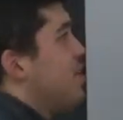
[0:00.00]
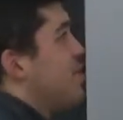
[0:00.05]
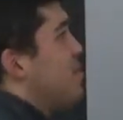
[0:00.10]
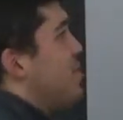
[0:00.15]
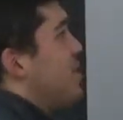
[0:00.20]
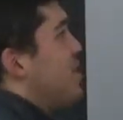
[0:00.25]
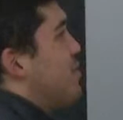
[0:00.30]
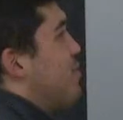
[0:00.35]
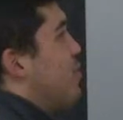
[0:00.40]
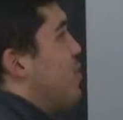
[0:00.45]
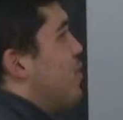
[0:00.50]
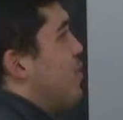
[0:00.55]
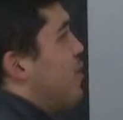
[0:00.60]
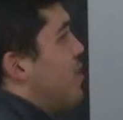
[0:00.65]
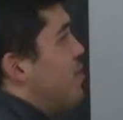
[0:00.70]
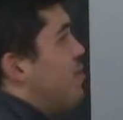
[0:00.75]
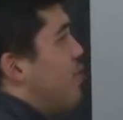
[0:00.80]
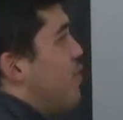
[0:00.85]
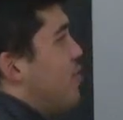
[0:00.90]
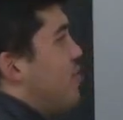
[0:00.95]
But the more
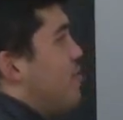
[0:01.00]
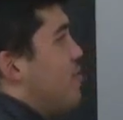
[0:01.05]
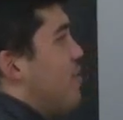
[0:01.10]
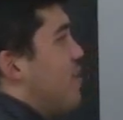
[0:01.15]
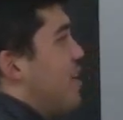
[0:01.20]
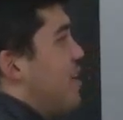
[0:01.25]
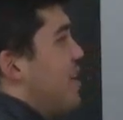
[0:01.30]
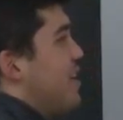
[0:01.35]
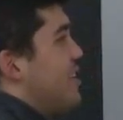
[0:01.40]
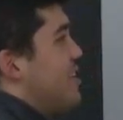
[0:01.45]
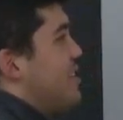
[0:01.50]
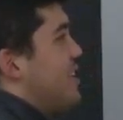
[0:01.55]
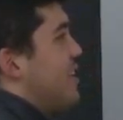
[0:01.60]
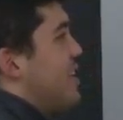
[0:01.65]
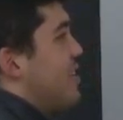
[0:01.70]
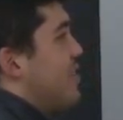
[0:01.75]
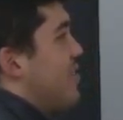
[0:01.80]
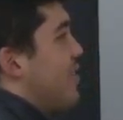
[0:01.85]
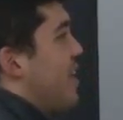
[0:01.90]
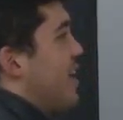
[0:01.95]
important part is that
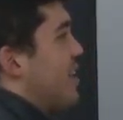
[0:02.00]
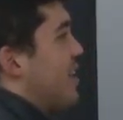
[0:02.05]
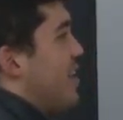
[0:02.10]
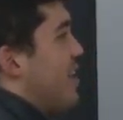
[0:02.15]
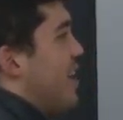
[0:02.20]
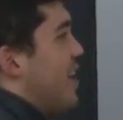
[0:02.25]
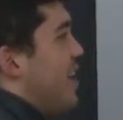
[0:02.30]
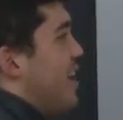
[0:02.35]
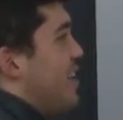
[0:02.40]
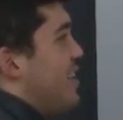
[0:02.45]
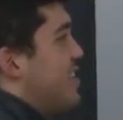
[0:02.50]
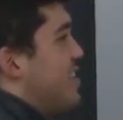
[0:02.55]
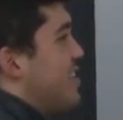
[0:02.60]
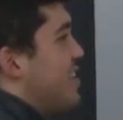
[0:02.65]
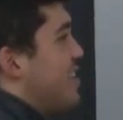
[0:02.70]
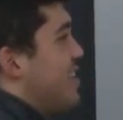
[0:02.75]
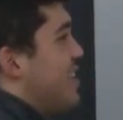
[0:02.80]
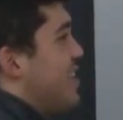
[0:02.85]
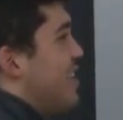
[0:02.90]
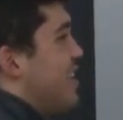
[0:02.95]
the fact that a is
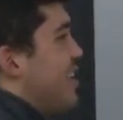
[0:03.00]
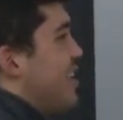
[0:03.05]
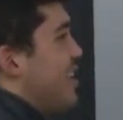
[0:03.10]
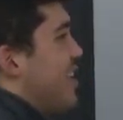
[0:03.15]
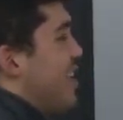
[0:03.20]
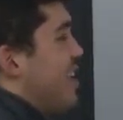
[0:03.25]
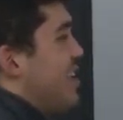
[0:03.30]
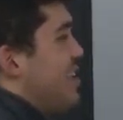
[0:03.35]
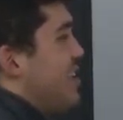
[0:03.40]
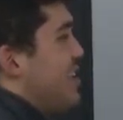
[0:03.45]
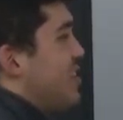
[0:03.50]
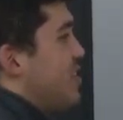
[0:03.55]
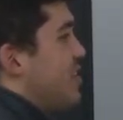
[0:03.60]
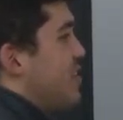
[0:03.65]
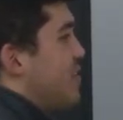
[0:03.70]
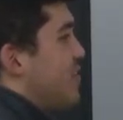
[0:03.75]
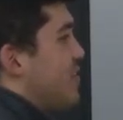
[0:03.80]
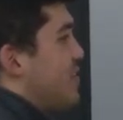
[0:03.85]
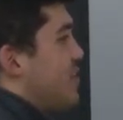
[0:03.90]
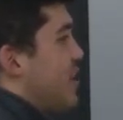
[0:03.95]
an integer
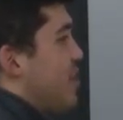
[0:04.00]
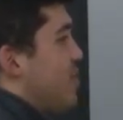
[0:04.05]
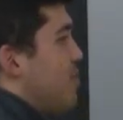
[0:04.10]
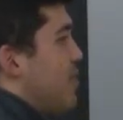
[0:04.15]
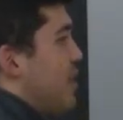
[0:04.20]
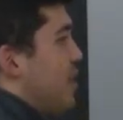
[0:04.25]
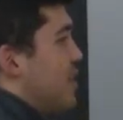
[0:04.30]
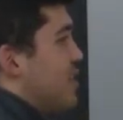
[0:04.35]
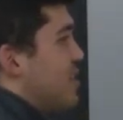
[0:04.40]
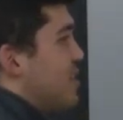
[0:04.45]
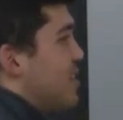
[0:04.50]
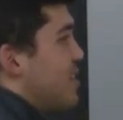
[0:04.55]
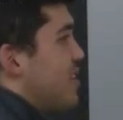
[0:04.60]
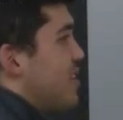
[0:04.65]
of type int.